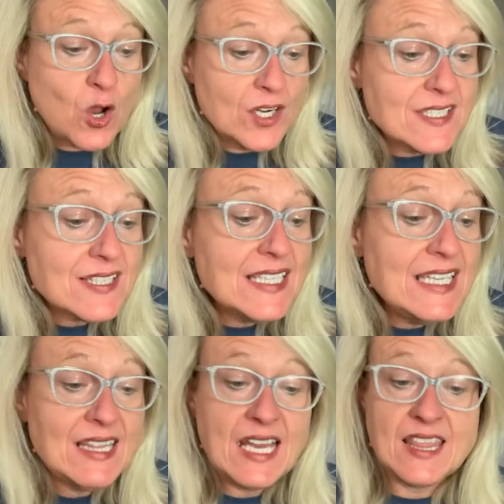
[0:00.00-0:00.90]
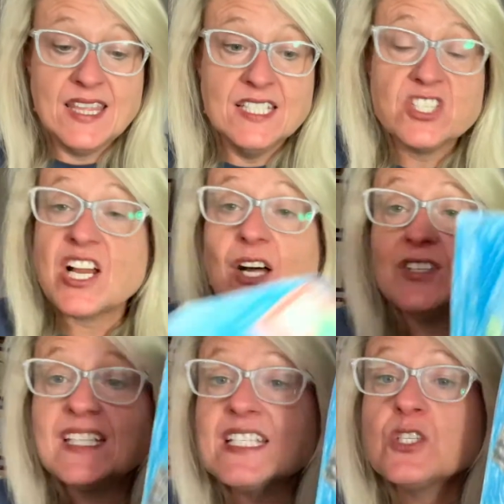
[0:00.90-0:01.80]
honestly, like this child
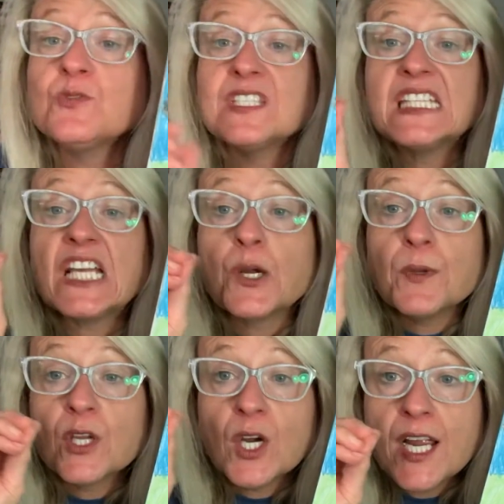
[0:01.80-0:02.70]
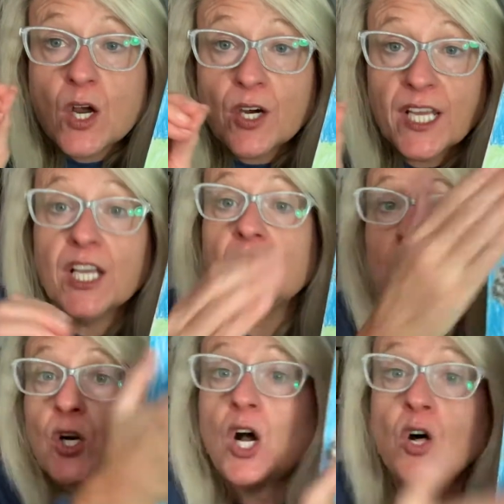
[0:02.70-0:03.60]
did, to sit there with a crayon and
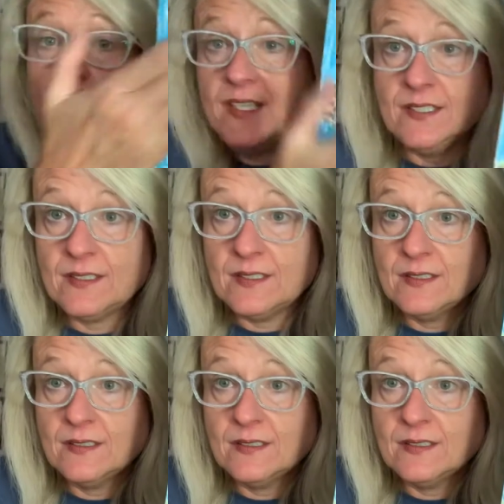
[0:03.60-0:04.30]
color all this.